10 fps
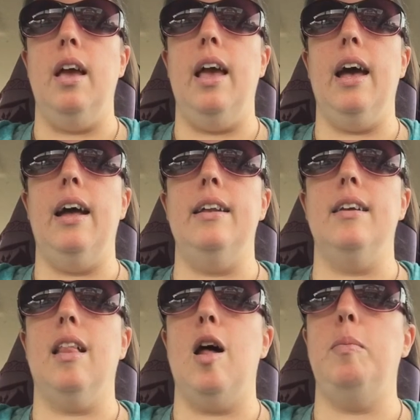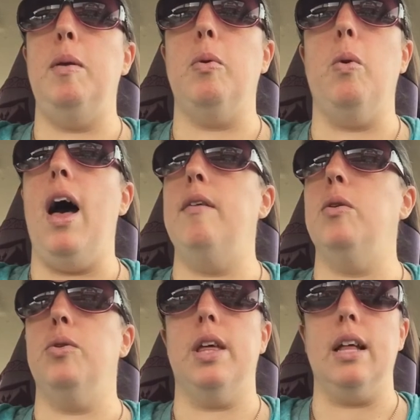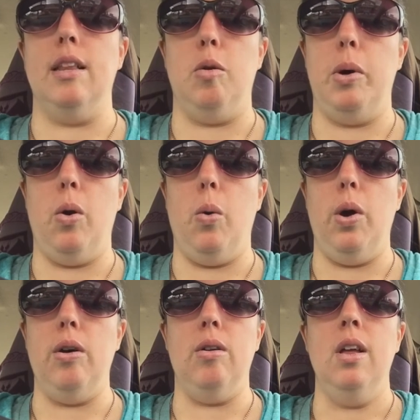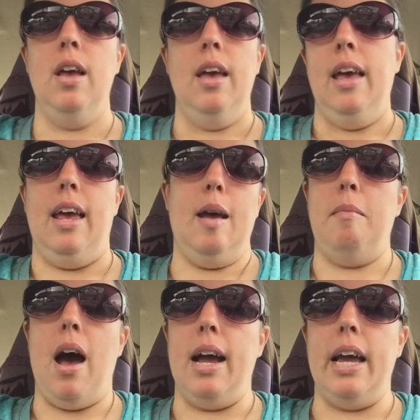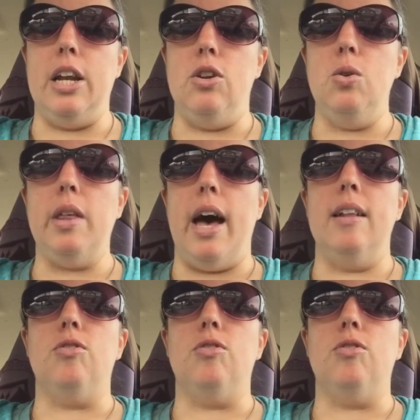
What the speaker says: and a lot of people will have it with like a little bit of oil, and I'm not gonna do that.